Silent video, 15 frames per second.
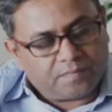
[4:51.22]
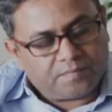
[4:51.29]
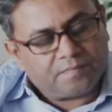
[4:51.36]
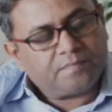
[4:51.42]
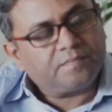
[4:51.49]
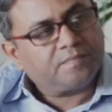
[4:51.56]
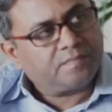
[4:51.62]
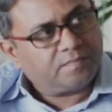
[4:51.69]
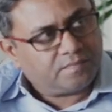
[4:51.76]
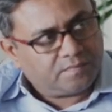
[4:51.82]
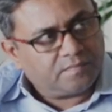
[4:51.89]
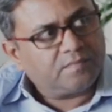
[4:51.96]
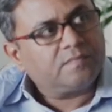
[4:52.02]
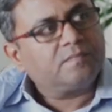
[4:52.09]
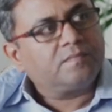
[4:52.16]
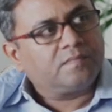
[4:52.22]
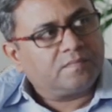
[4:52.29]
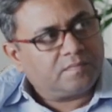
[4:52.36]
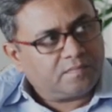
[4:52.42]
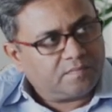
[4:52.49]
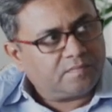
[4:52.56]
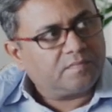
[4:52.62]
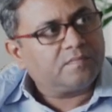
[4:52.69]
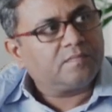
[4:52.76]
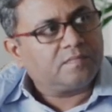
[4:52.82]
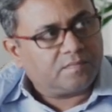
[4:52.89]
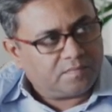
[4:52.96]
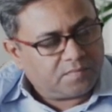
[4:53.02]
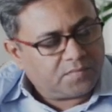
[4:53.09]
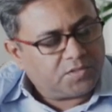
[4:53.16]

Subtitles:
much more than before.